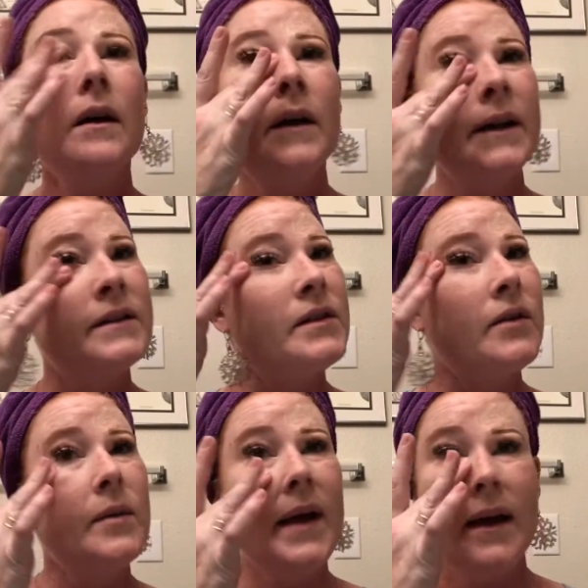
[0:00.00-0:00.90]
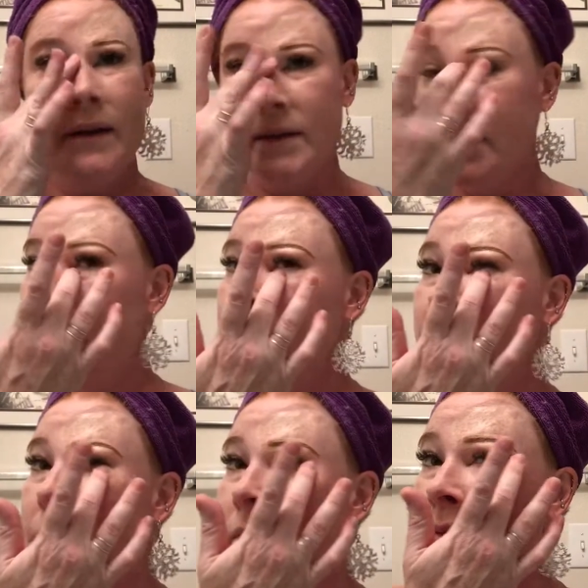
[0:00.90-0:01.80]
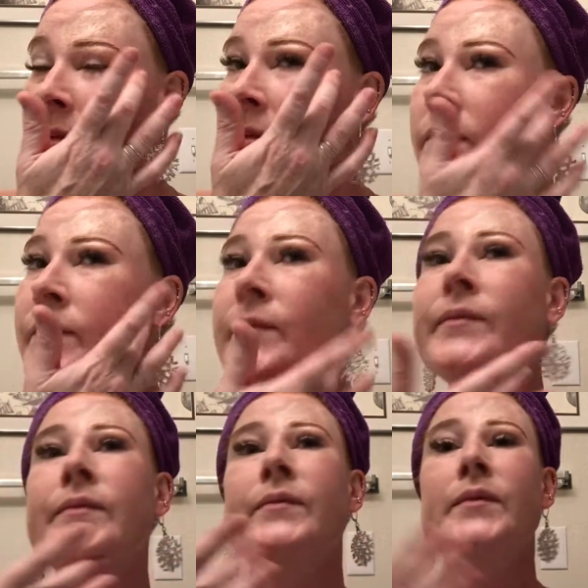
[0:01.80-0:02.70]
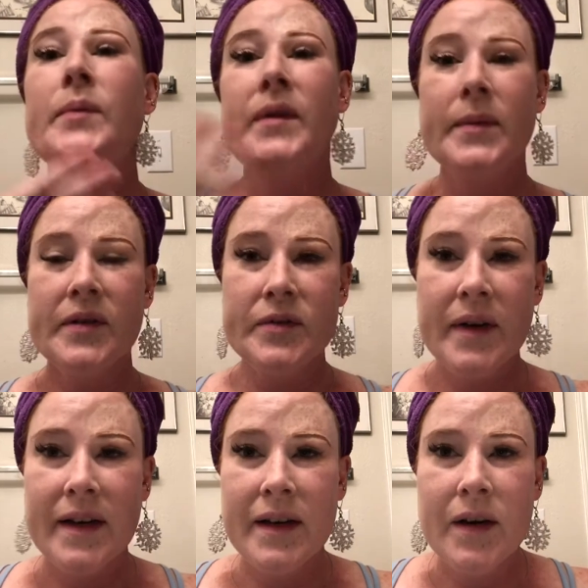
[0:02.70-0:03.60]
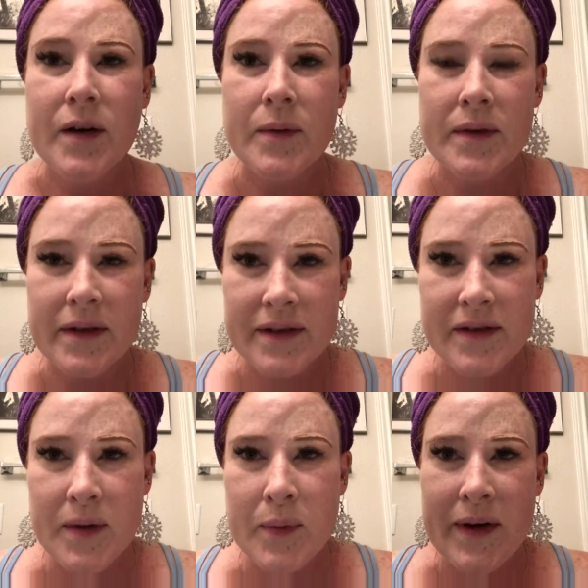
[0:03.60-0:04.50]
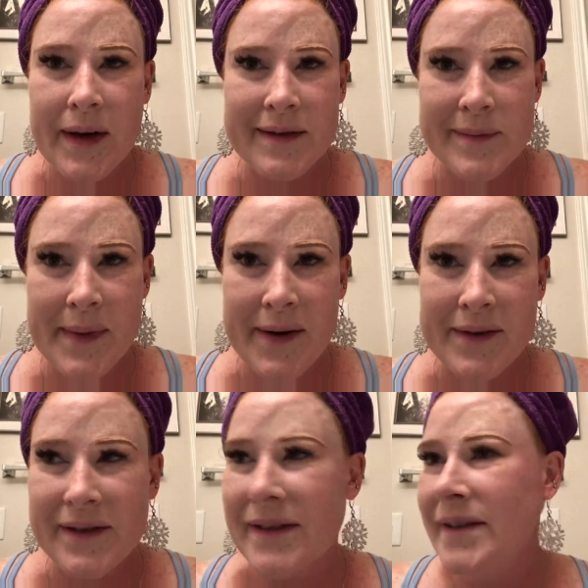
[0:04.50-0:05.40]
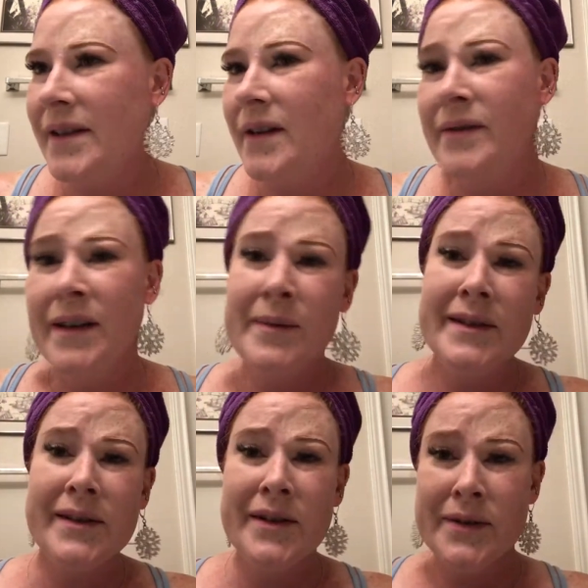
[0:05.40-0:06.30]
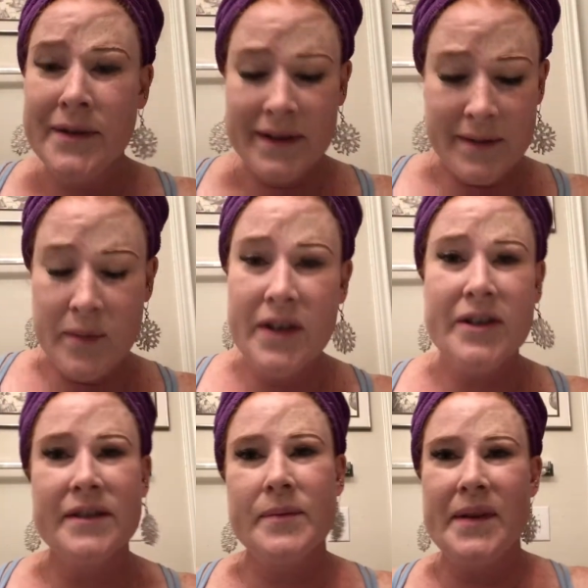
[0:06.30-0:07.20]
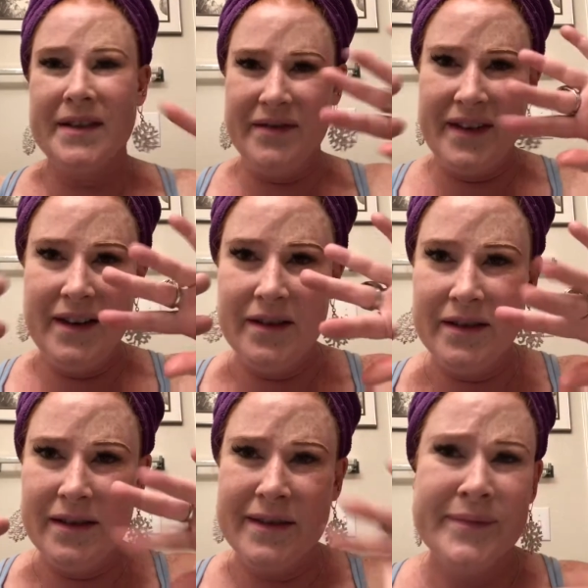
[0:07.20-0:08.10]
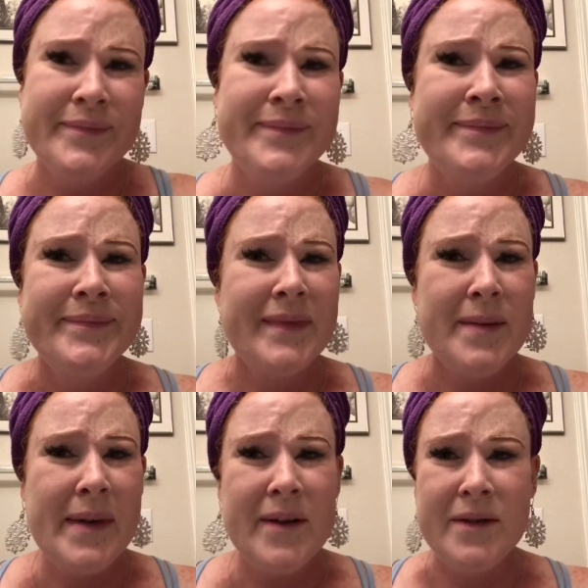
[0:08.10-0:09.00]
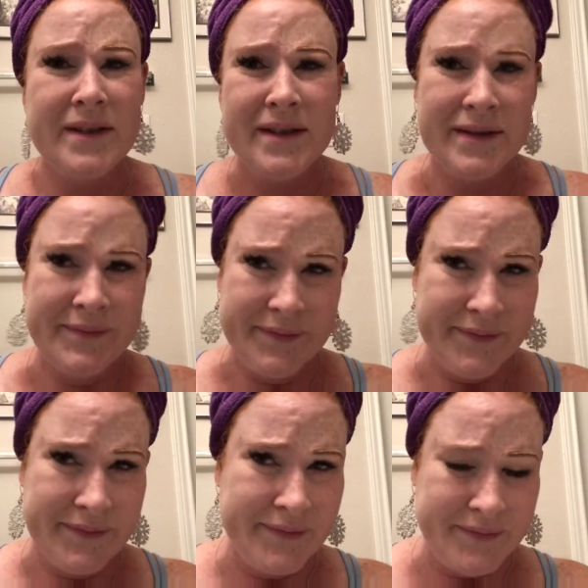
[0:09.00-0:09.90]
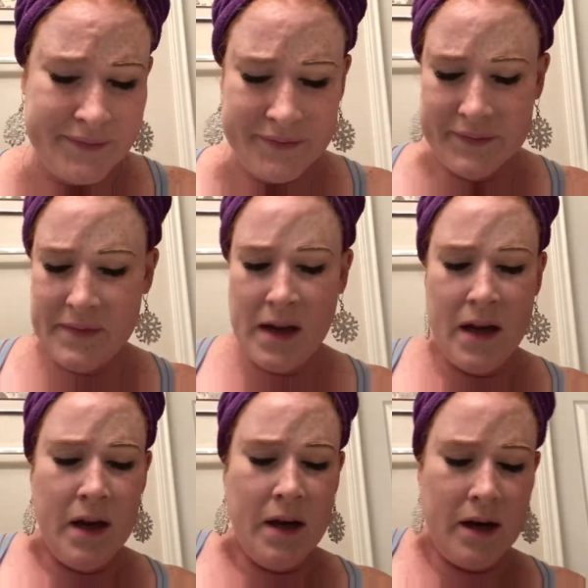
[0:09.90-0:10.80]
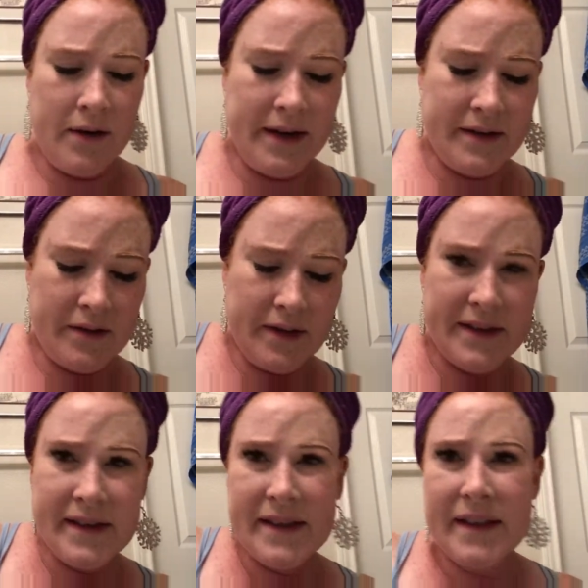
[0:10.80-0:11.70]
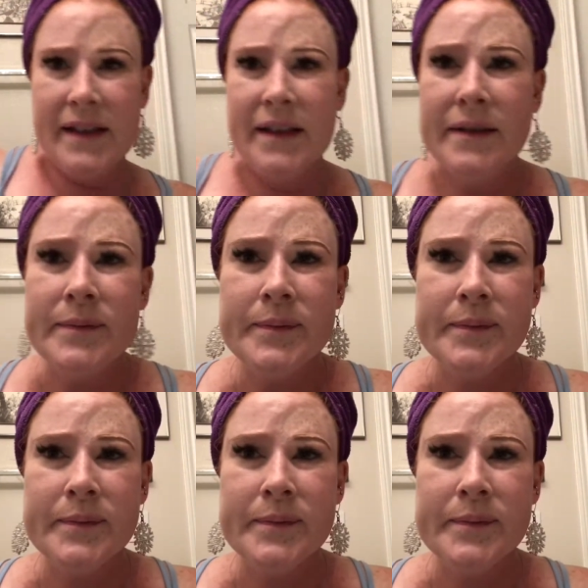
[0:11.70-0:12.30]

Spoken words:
All right, so our palettes, we're pretty much ready to go. We're gonna start putting on some powders and stuff, and I'm gonna start using some brushes because fingers, powders, All right, so let's see.